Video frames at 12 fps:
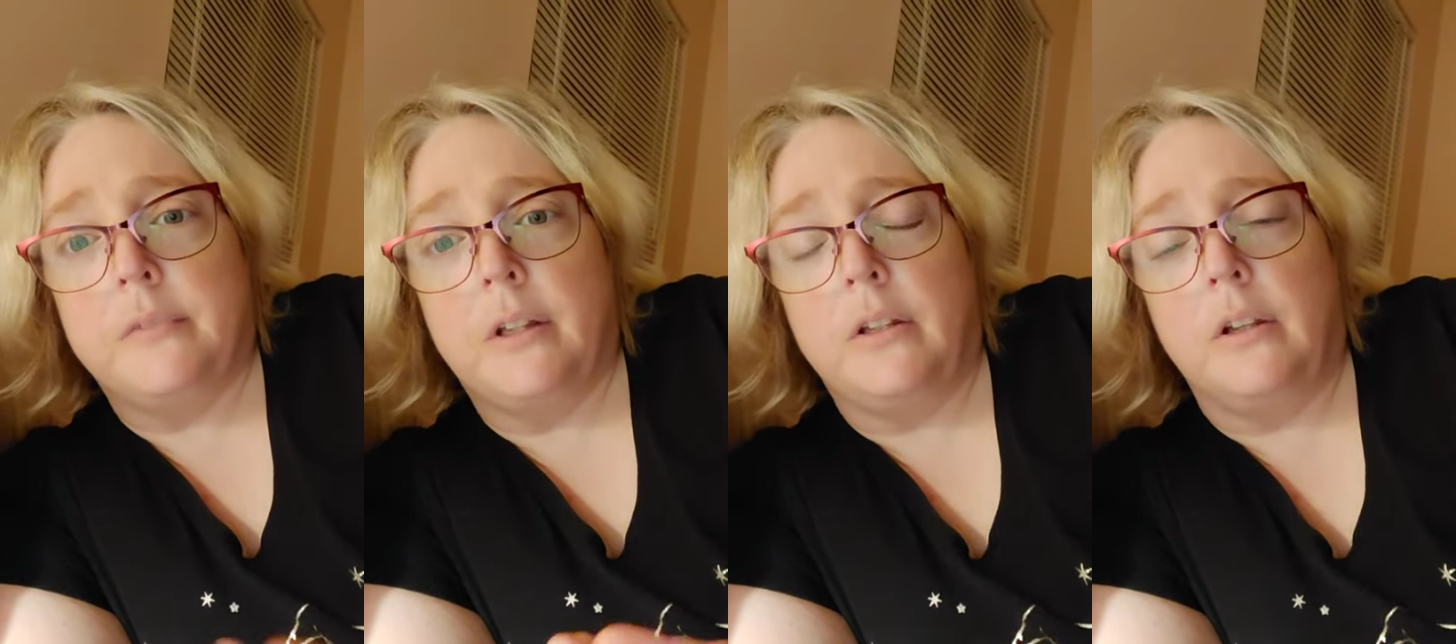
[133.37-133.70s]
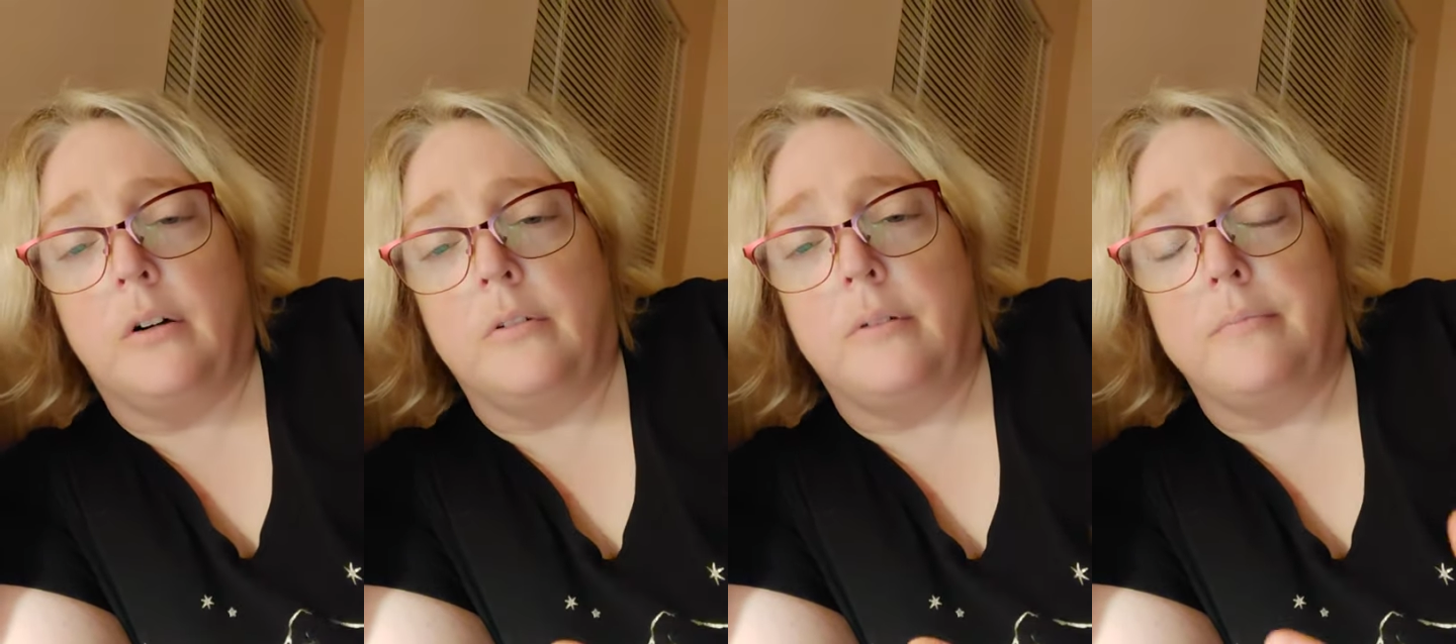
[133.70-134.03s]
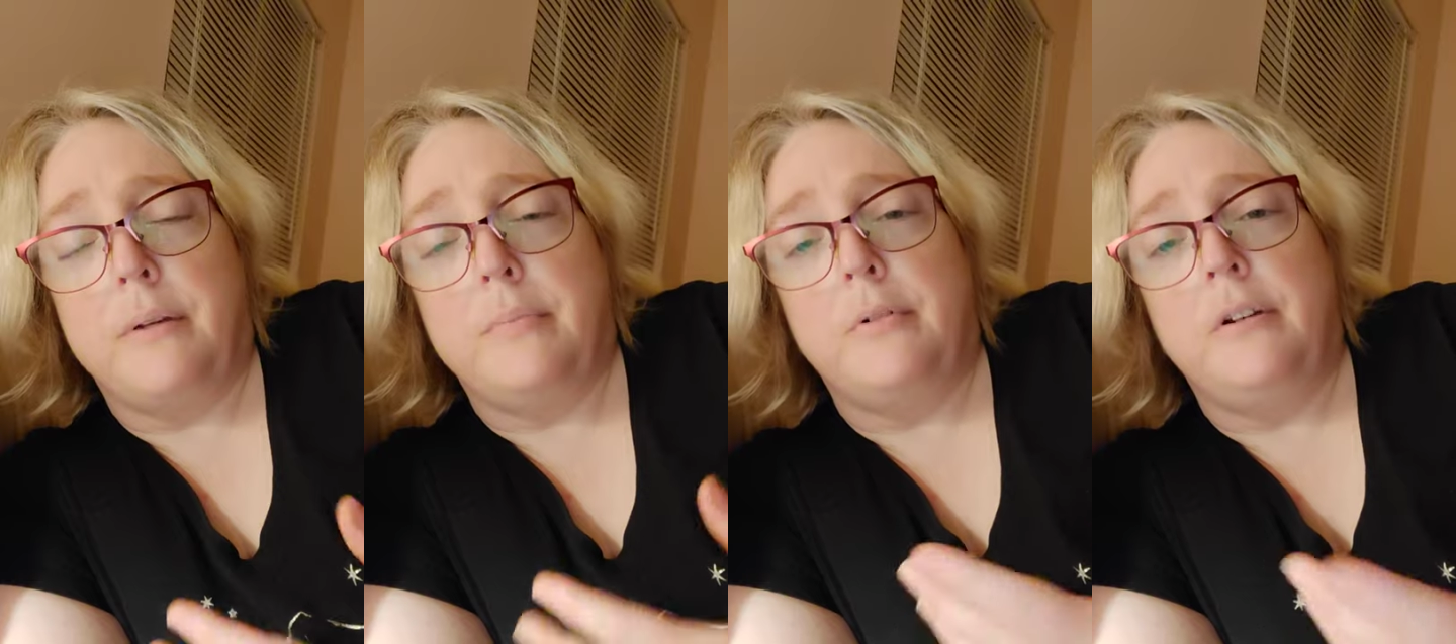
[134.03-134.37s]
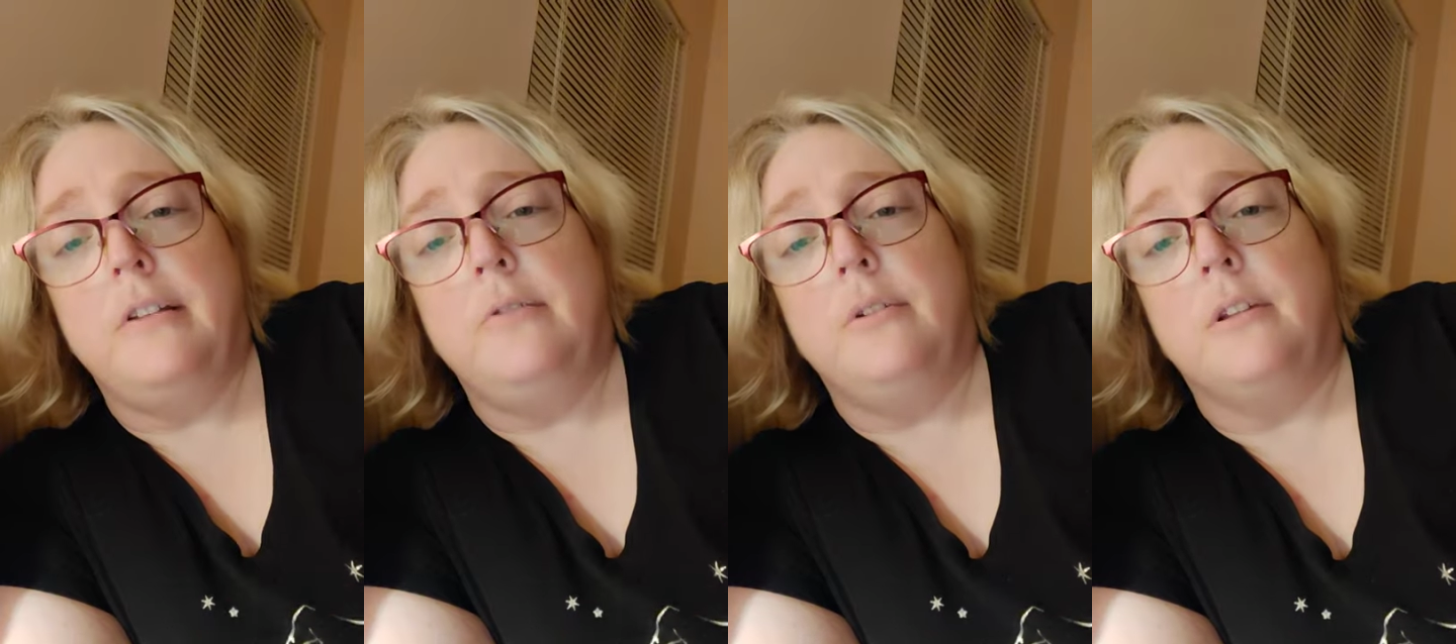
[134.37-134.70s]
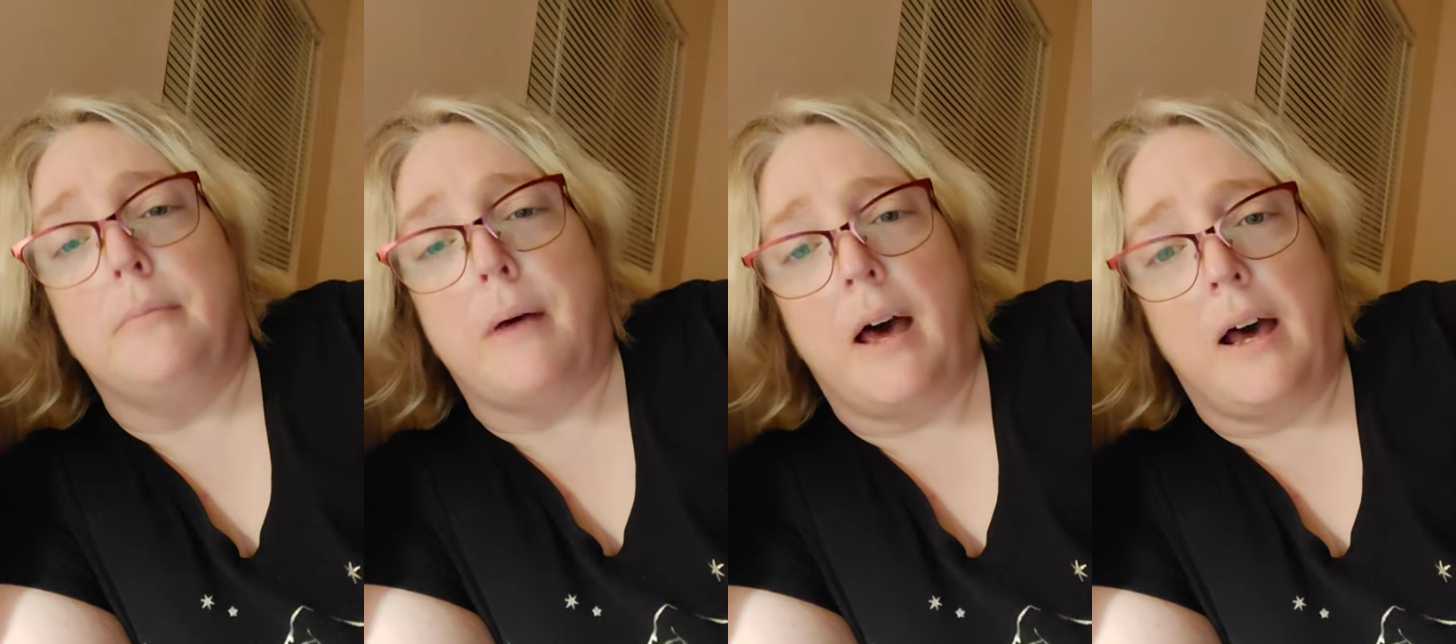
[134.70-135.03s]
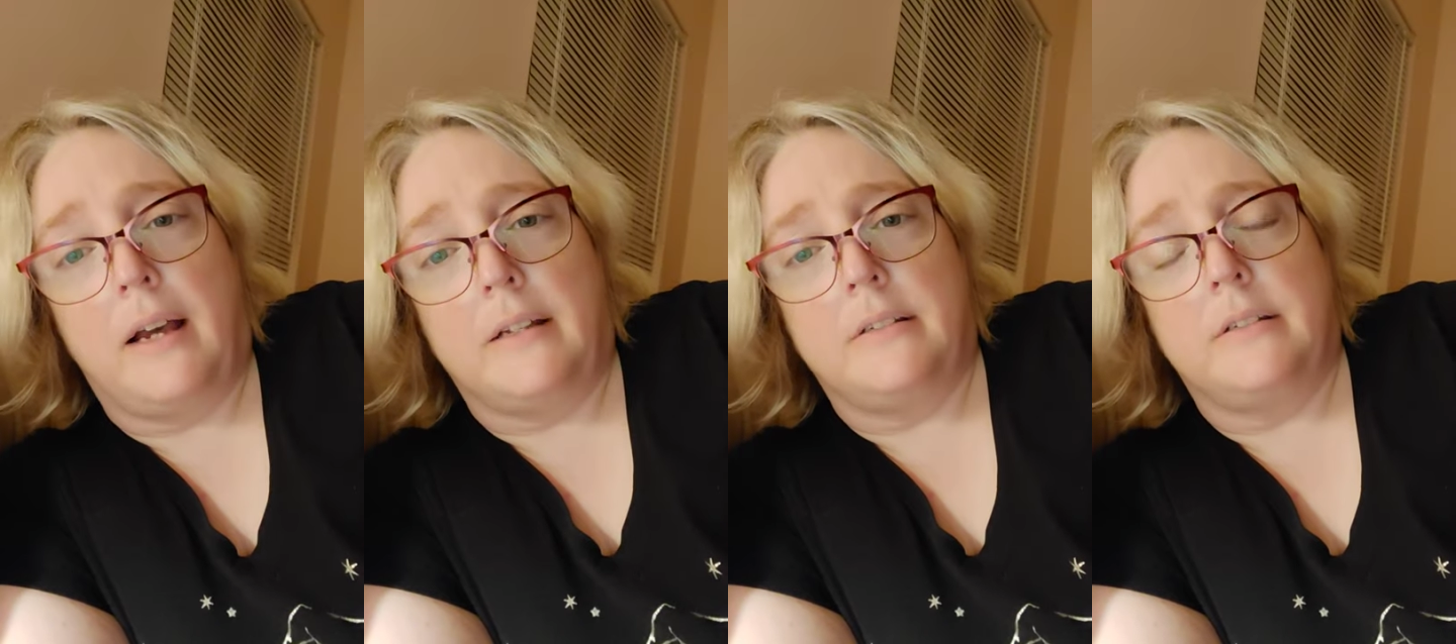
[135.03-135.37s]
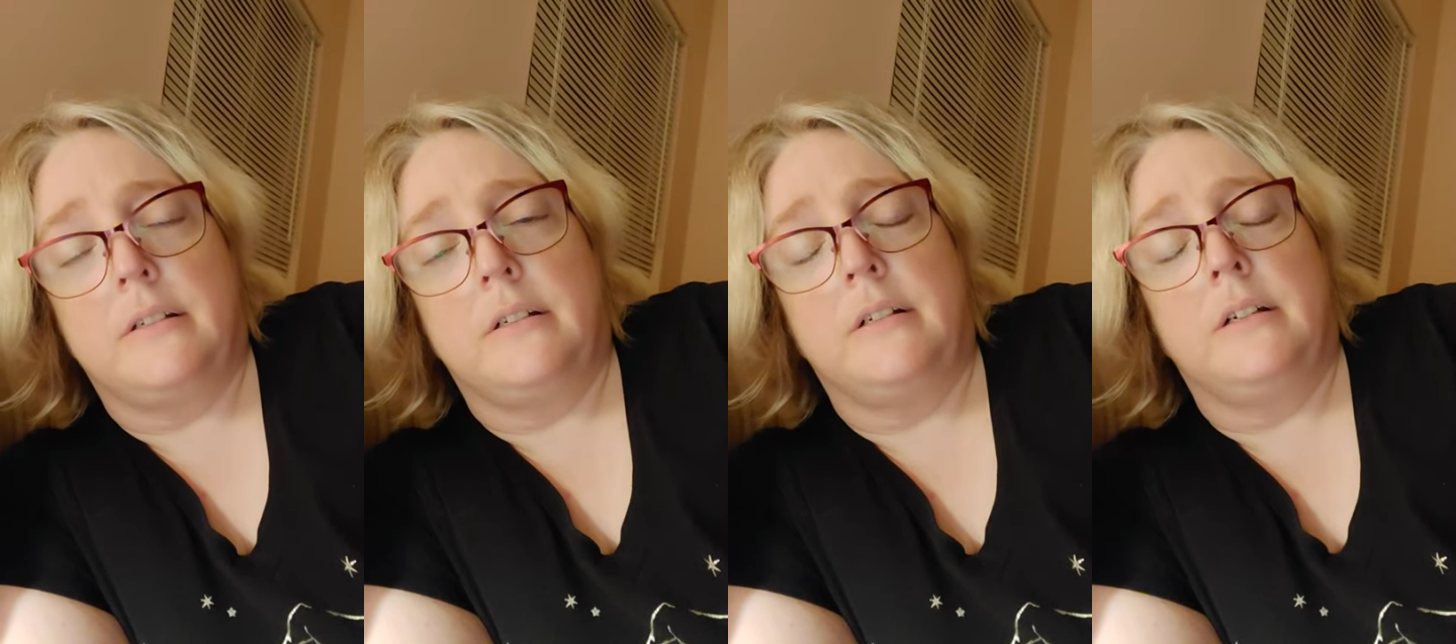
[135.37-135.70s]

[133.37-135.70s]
you know, the people he knew in the past.